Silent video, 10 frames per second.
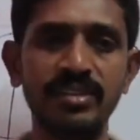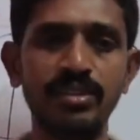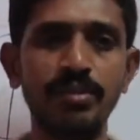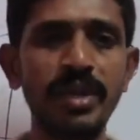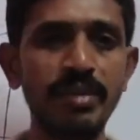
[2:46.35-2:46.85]

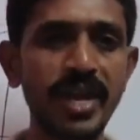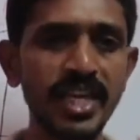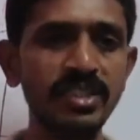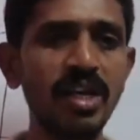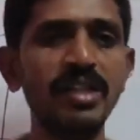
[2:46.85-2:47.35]
So
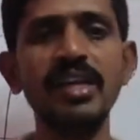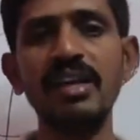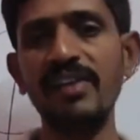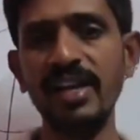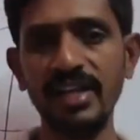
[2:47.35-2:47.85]
based on the
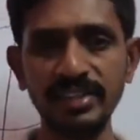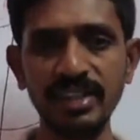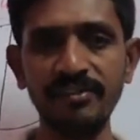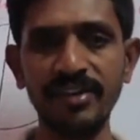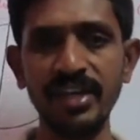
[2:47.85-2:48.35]
reflecting
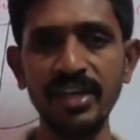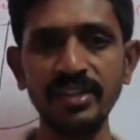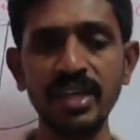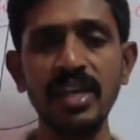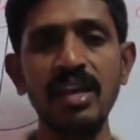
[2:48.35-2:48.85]

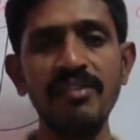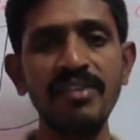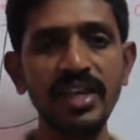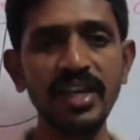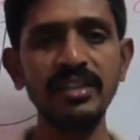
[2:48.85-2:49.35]
surface,
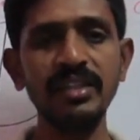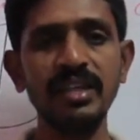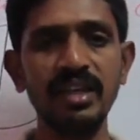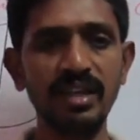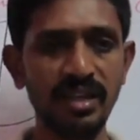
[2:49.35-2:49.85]
we can
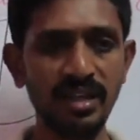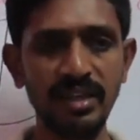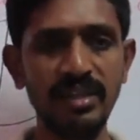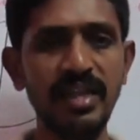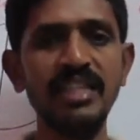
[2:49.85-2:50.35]

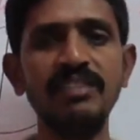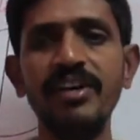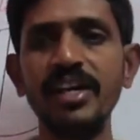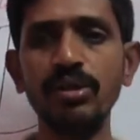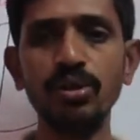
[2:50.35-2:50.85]

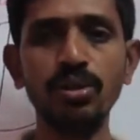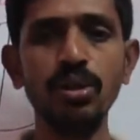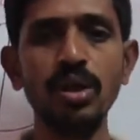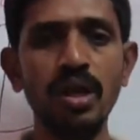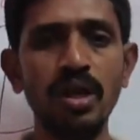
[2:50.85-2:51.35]
classify
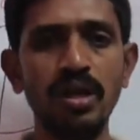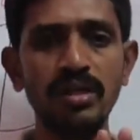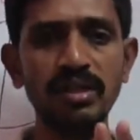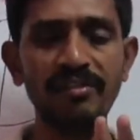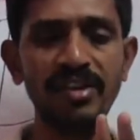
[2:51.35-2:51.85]
into
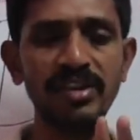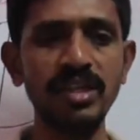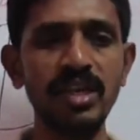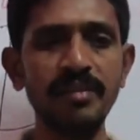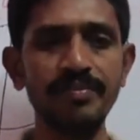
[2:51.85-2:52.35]
the surface
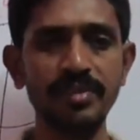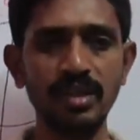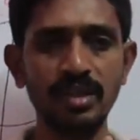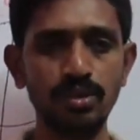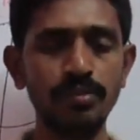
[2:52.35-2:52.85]
are
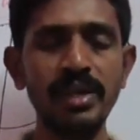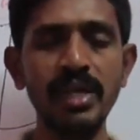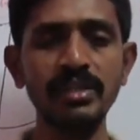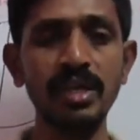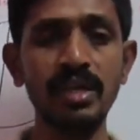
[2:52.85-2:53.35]
two
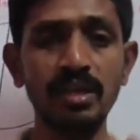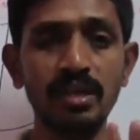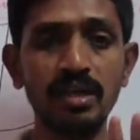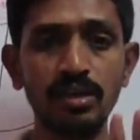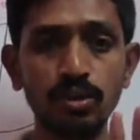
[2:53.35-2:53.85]
mirrors
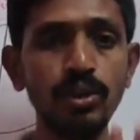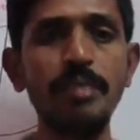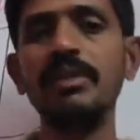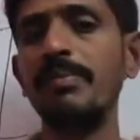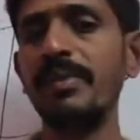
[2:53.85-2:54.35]
are two
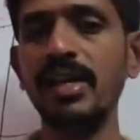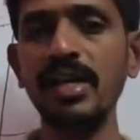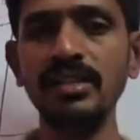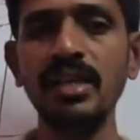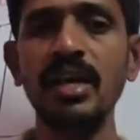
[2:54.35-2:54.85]
types of
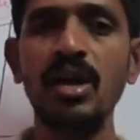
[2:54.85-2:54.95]
mirrors.